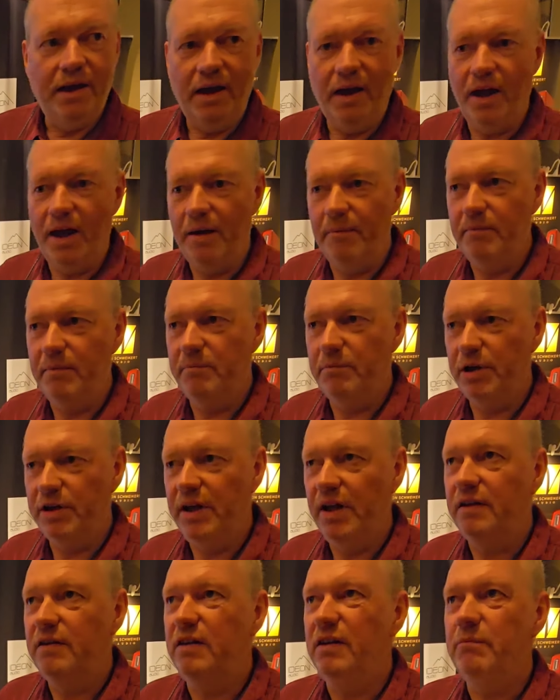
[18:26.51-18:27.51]
Um, but
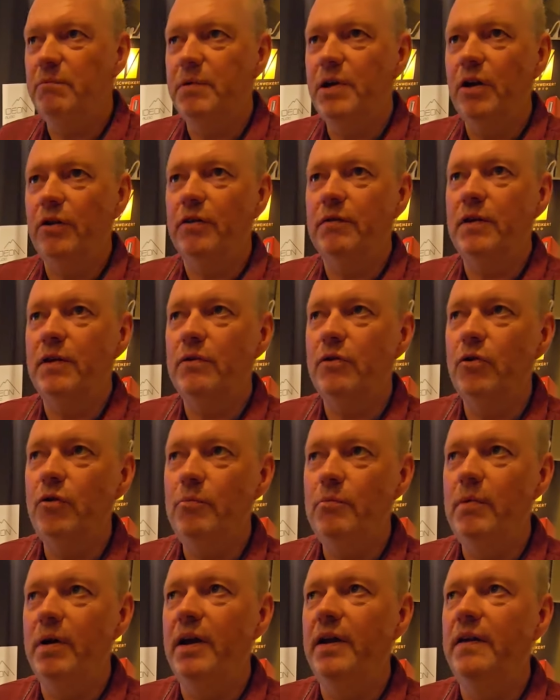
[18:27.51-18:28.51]
that, because of the
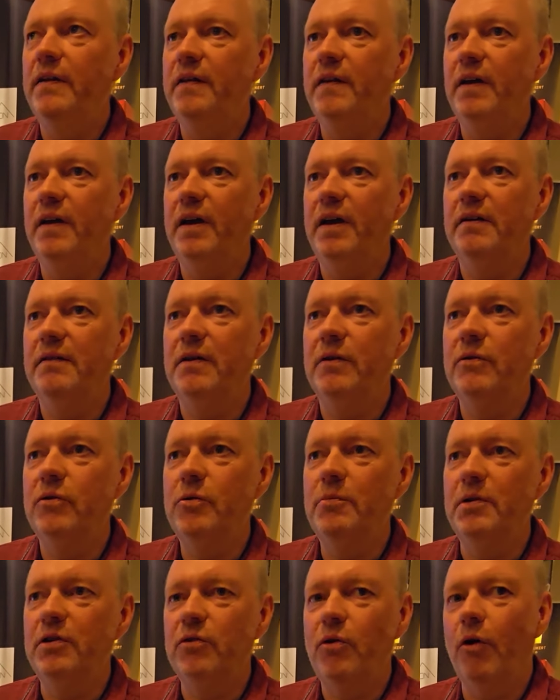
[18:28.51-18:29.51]
room, and uh, the
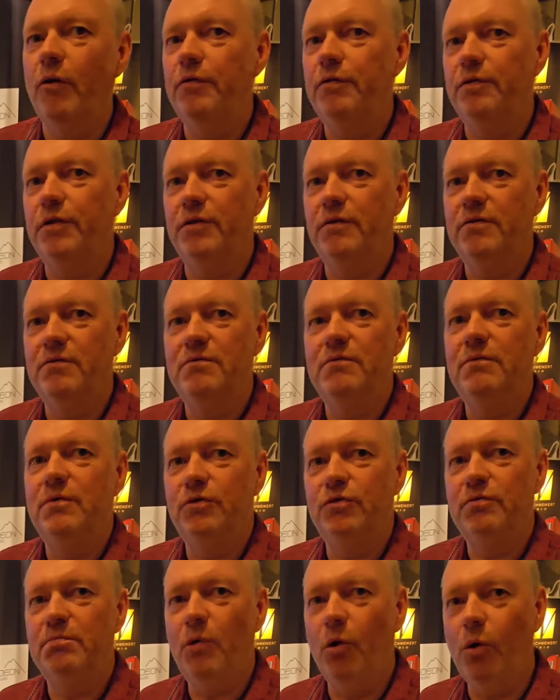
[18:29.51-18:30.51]
room is often
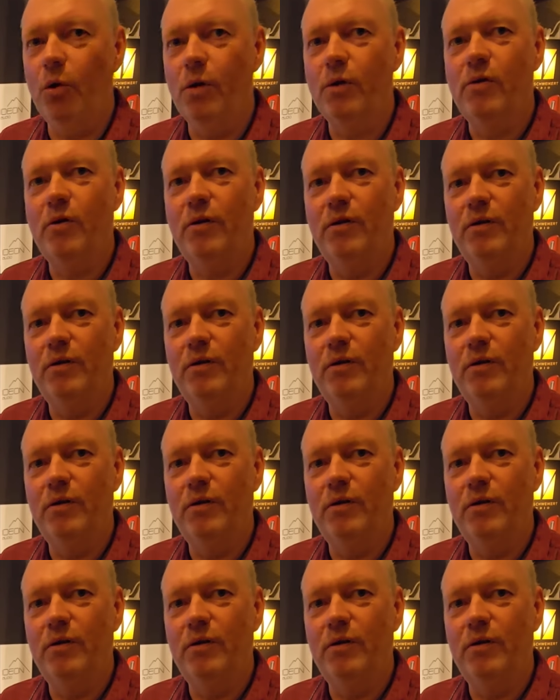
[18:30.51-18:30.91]
small